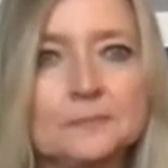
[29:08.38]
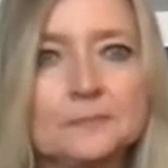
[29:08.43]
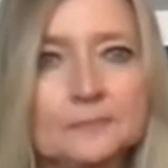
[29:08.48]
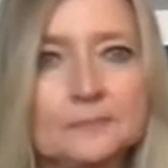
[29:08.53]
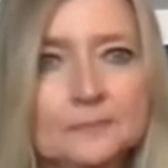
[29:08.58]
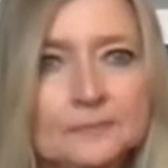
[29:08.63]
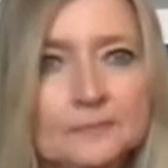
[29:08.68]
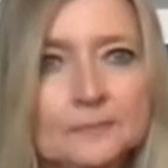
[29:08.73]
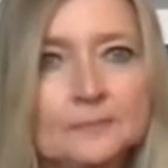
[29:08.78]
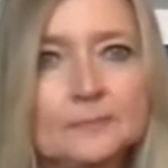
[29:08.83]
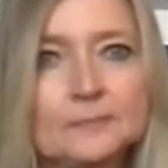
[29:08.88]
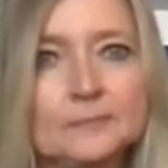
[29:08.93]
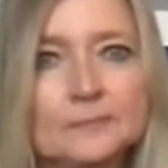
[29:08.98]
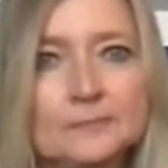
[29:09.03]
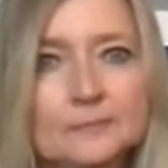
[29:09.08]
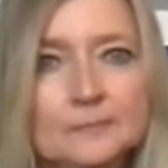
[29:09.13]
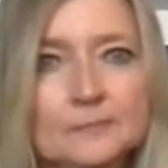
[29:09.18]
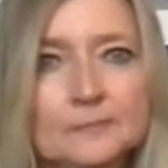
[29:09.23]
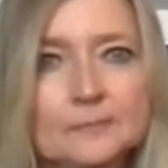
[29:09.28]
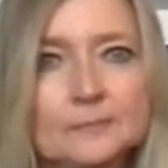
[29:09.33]

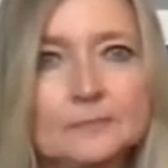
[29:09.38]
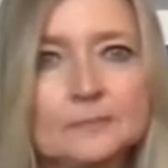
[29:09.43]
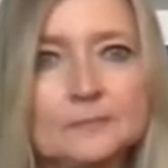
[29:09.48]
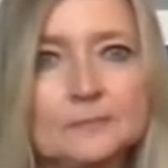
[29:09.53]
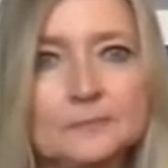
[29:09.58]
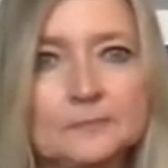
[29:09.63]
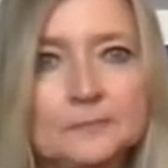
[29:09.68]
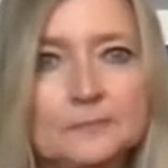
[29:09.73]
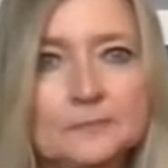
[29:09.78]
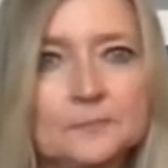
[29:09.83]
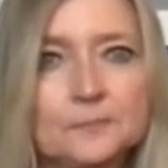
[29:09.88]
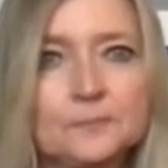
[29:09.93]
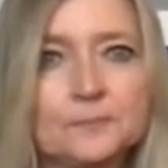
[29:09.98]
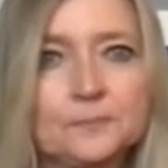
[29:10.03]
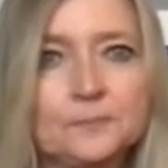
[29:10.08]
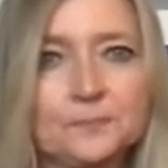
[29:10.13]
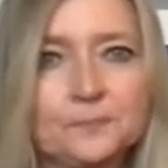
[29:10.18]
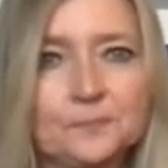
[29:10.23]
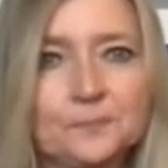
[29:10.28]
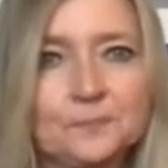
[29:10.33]

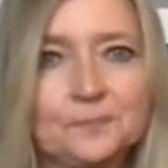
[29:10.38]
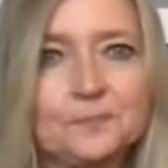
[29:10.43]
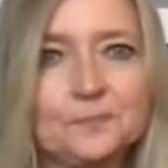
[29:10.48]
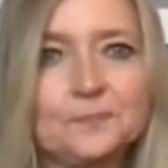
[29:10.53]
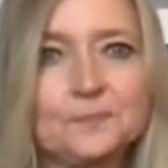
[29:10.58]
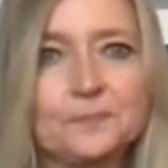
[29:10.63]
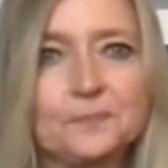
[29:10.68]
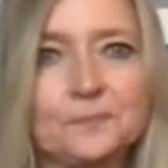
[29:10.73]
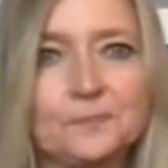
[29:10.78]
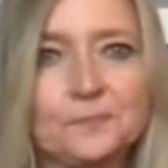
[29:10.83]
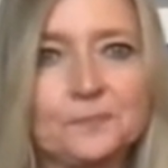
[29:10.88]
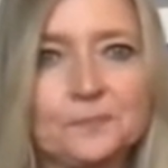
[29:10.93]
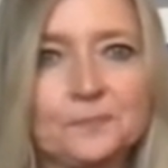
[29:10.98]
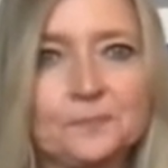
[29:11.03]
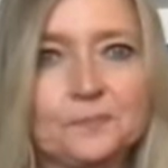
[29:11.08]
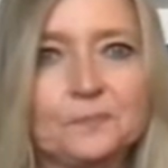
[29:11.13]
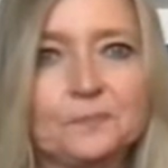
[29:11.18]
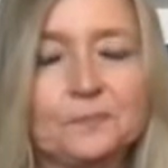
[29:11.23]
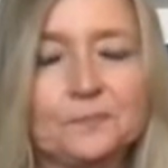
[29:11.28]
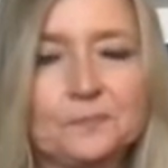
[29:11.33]

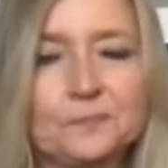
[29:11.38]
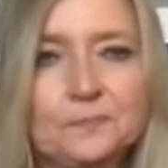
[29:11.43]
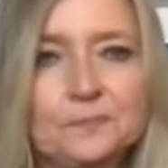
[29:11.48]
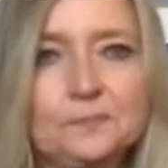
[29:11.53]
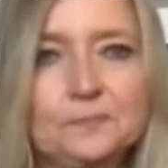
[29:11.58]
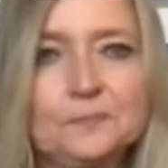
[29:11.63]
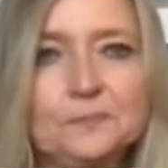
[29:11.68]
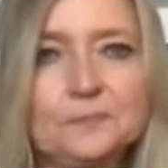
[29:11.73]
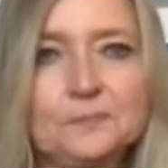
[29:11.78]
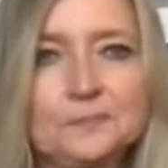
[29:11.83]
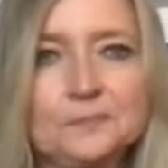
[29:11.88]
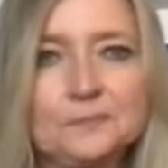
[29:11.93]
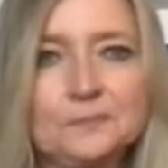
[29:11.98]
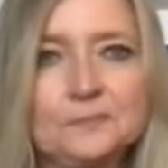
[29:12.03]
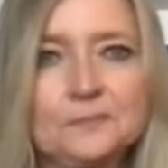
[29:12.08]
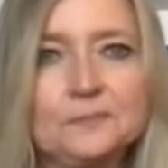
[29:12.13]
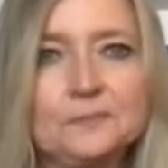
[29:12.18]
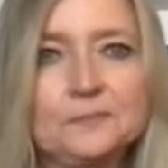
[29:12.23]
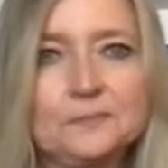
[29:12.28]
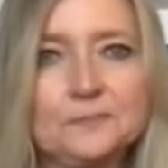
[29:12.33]

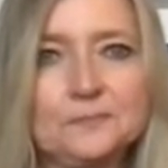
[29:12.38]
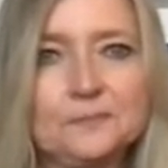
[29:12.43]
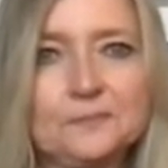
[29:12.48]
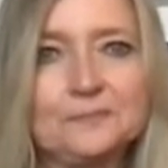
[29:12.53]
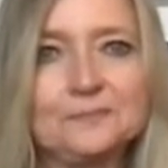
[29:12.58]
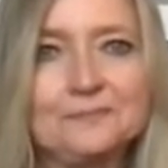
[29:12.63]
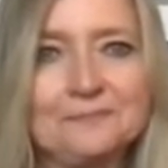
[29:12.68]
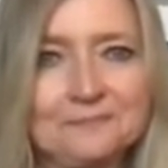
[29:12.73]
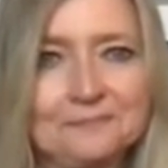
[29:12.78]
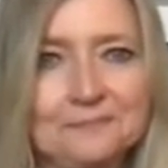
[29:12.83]
No words are spoken by the person on screen.